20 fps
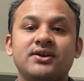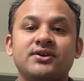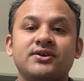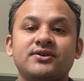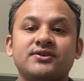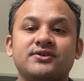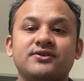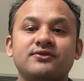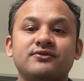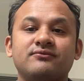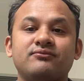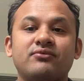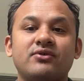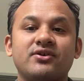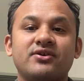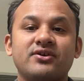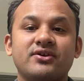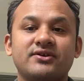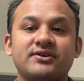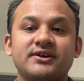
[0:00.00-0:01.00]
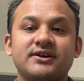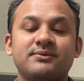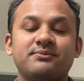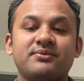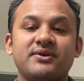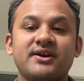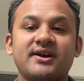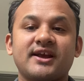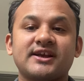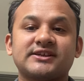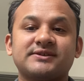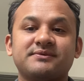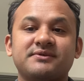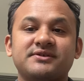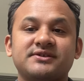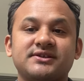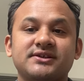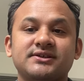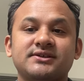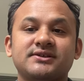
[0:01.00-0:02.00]
incurred but not yet paid
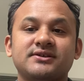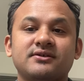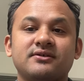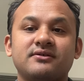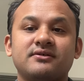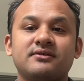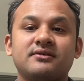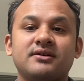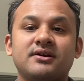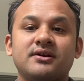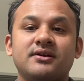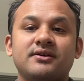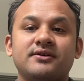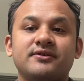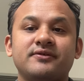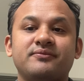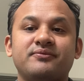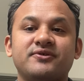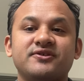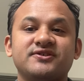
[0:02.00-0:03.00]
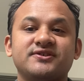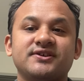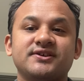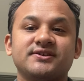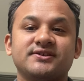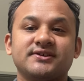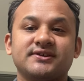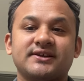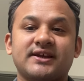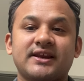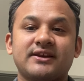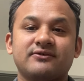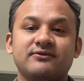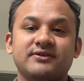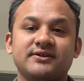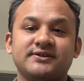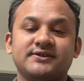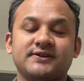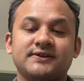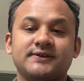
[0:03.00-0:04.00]
expenses, or depreciation
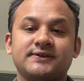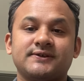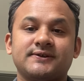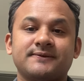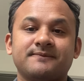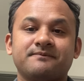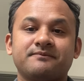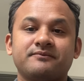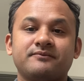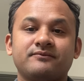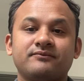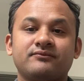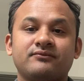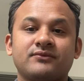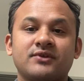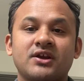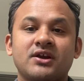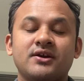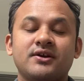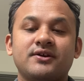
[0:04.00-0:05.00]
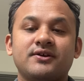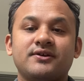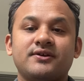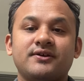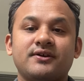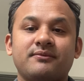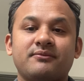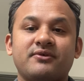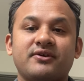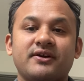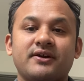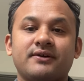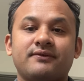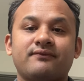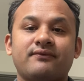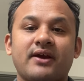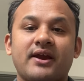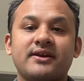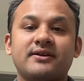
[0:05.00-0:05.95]
calculations. Number eight